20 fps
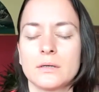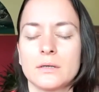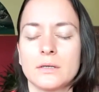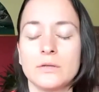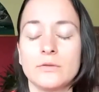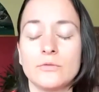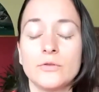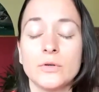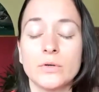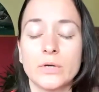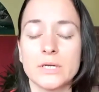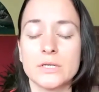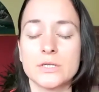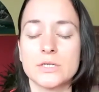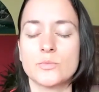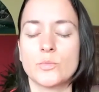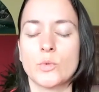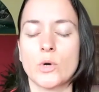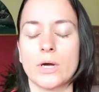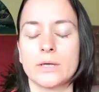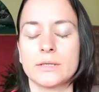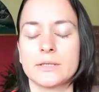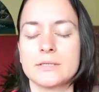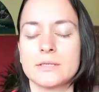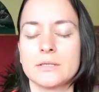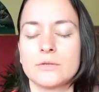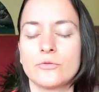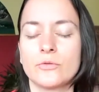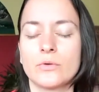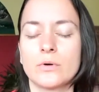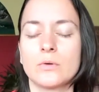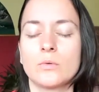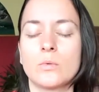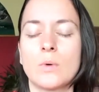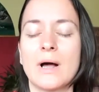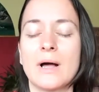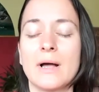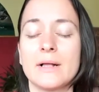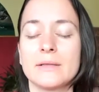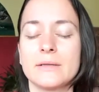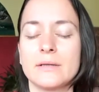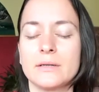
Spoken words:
If you can just practice it for a while,